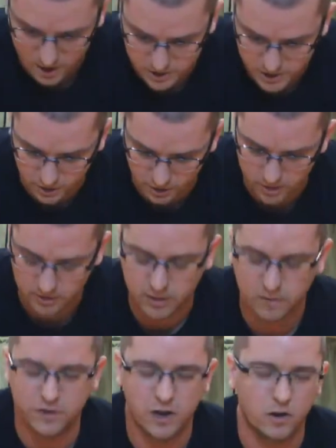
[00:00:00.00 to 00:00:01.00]
here, I've
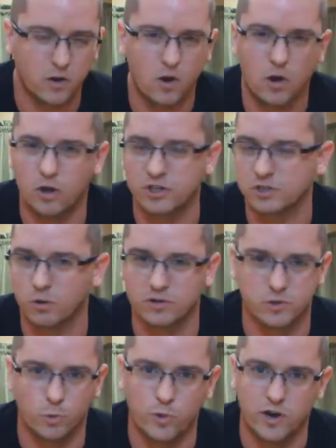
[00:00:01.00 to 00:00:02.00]
got all sorts
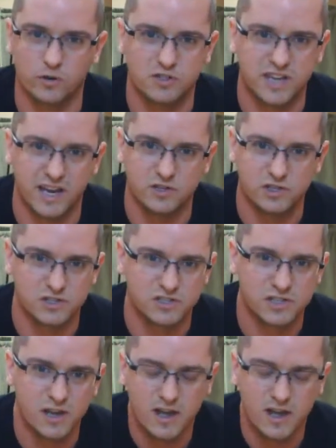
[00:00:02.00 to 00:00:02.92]
of weird tensions